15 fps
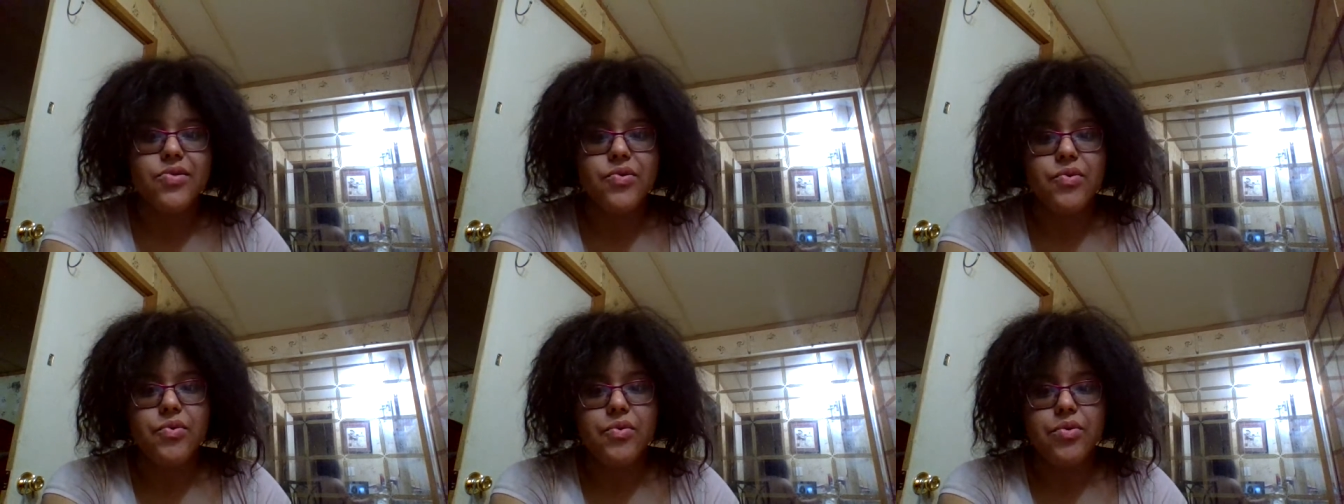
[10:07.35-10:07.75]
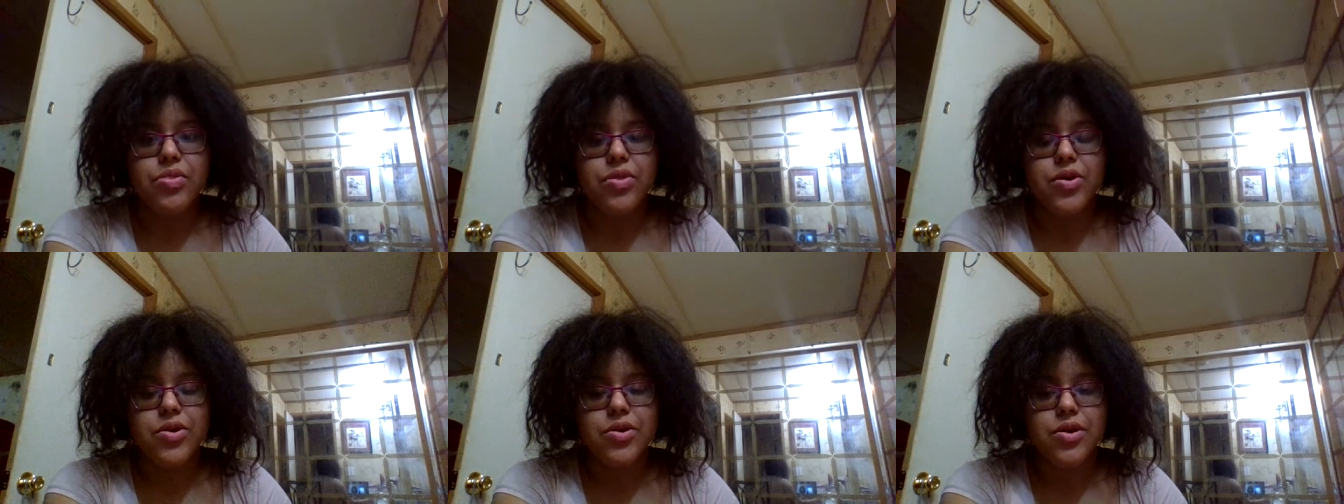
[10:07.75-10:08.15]
to
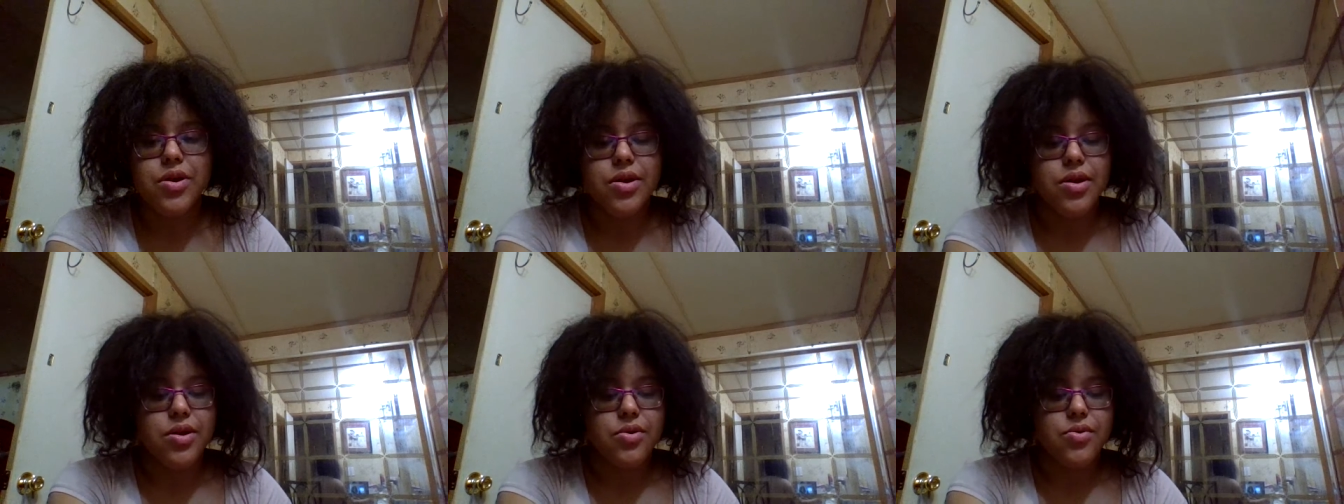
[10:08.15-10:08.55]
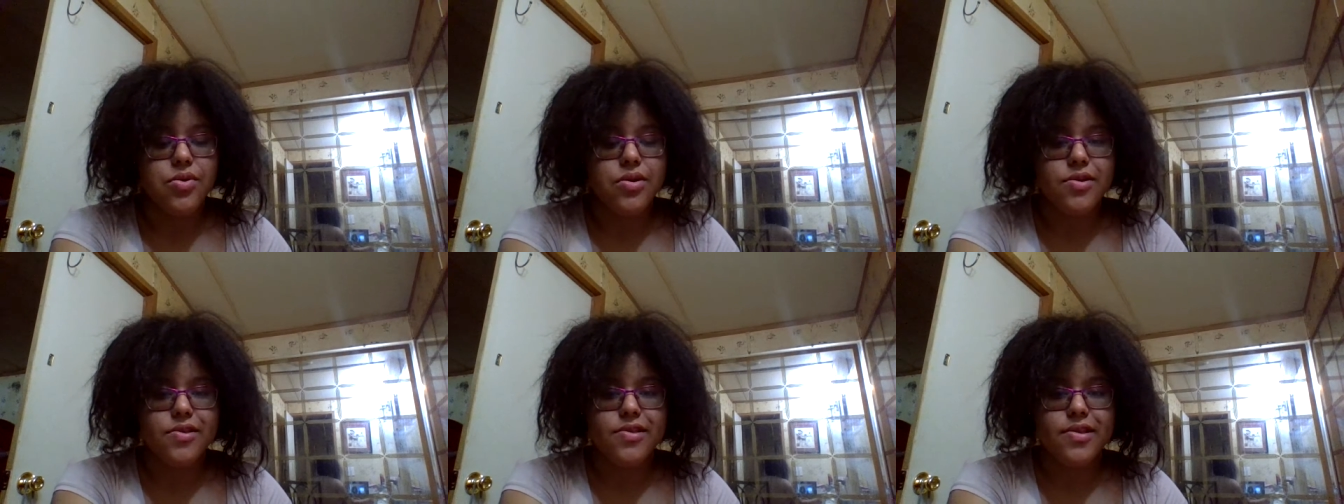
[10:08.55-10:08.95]
learn
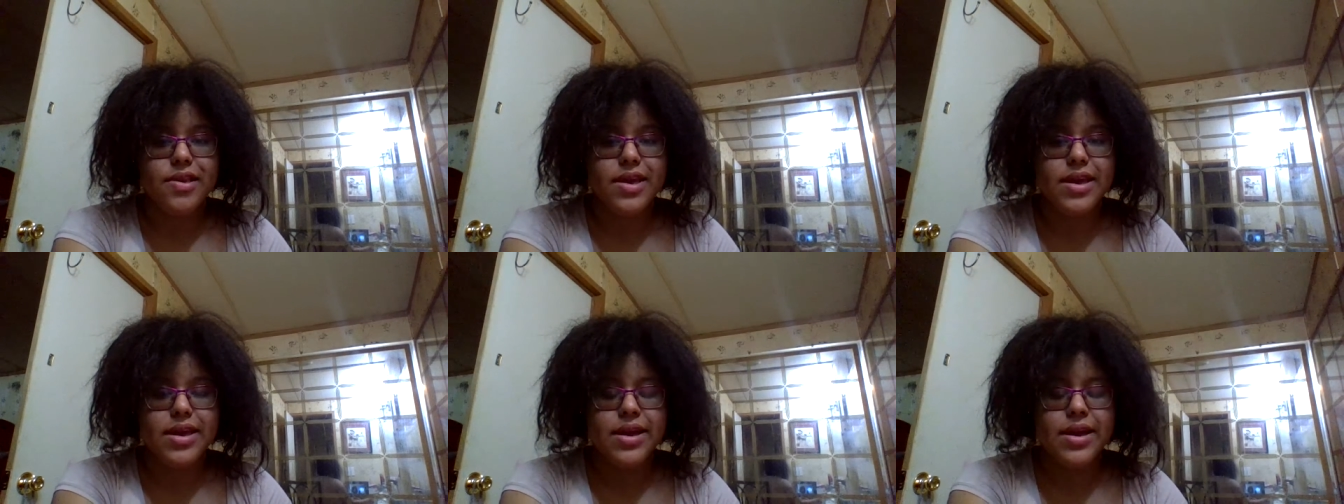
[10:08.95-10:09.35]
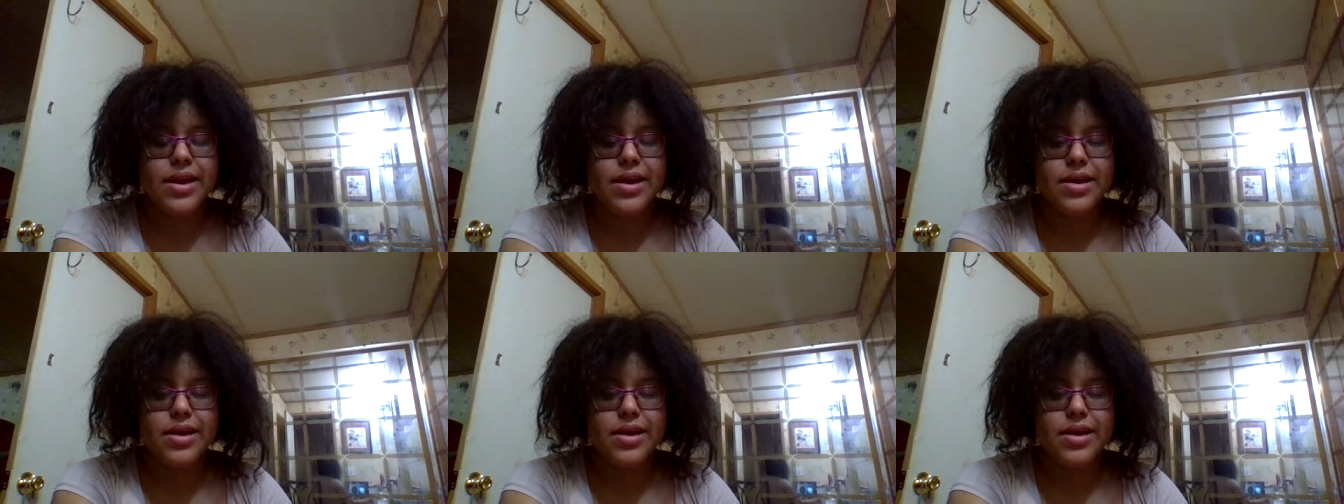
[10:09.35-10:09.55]
or seek